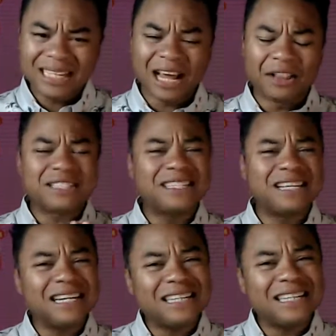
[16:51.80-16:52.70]
Now let's
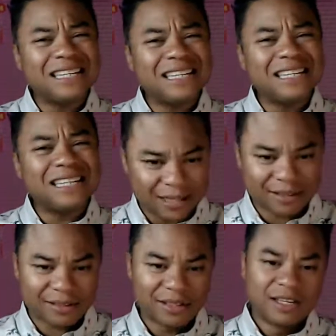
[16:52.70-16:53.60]
get into the
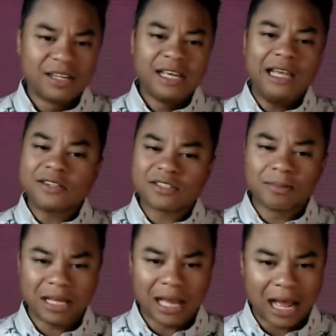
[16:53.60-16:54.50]
cons. Here's some
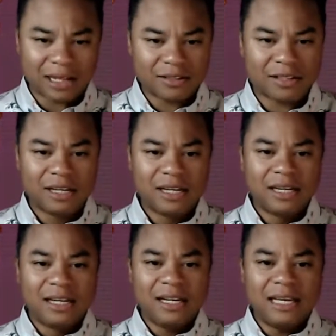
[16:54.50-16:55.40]
of the cons.
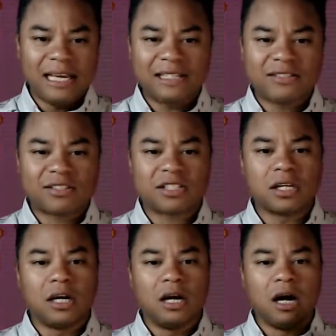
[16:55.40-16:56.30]
It's
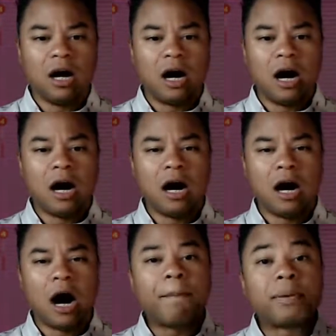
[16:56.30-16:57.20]

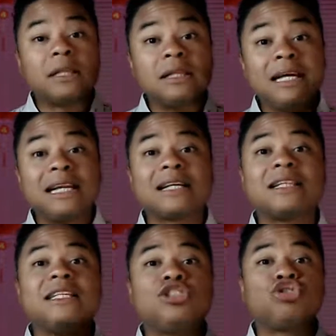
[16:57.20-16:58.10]
a
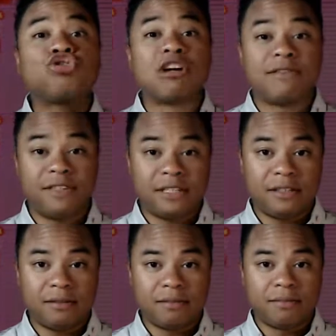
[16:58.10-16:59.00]
politically
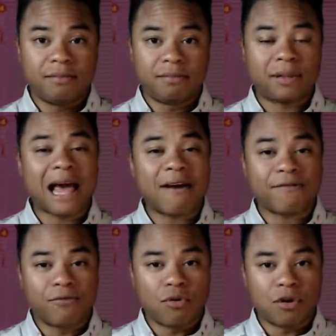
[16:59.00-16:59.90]
driven
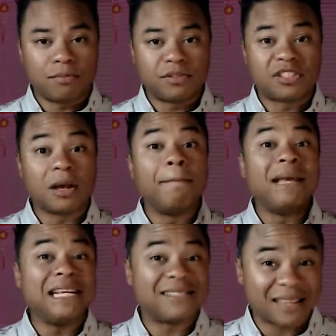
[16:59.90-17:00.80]
platform.
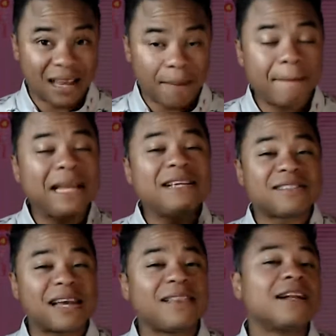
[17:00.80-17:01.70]
Many say
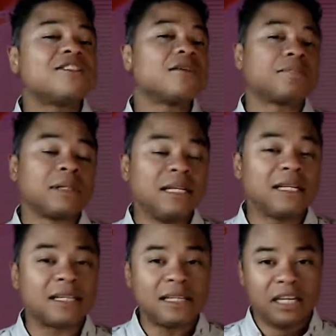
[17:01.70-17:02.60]
that it's a
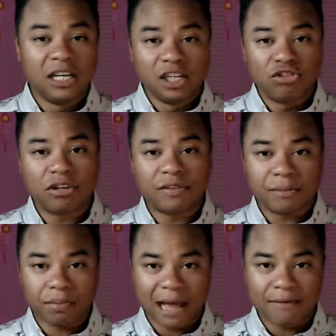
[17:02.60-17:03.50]
politically
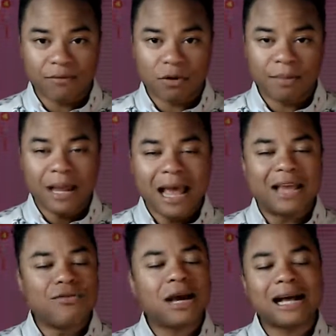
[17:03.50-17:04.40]
driven platform.
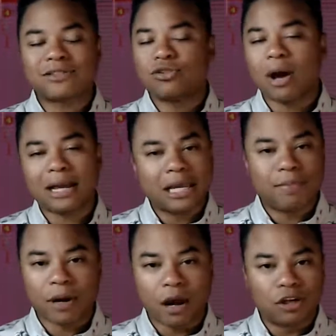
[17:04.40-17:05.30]
And you guys know I
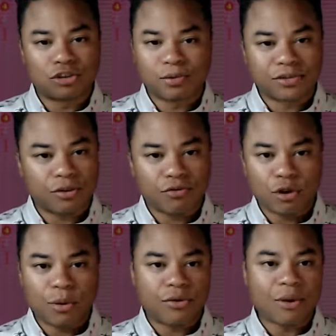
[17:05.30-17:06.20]
keep it 100%
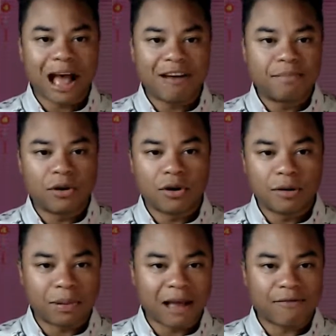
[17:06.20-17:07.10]
real with you. I've been on the
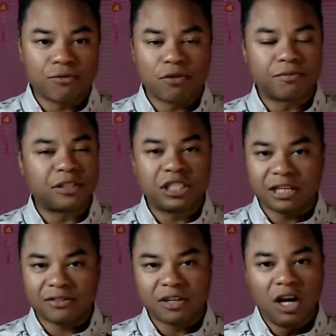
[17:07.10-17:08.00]
platform for
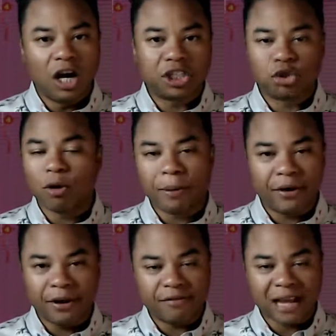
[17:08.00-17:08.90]
just a short
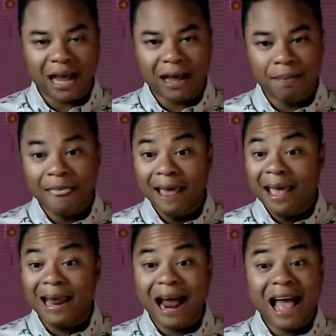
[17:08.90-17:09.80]
period of time,
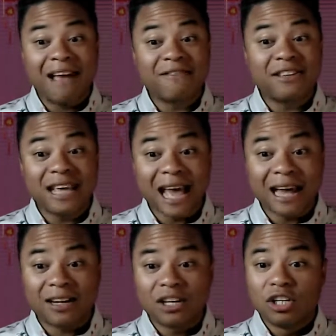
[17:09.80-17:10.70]
and I have
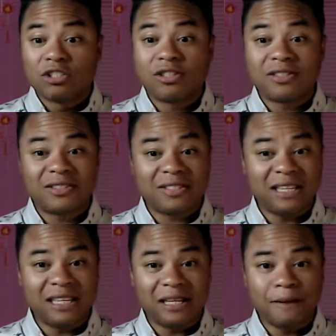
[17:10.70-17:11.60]
yet to
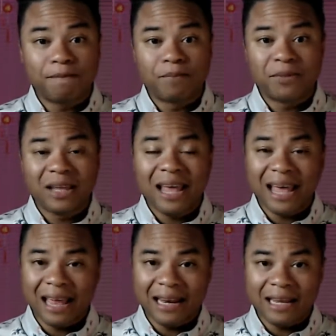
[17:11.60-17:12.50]
see
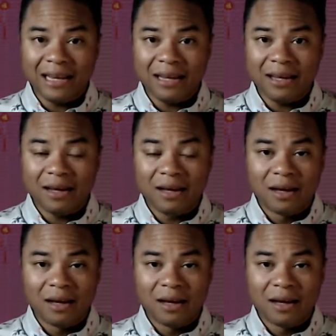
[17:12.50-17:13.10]
any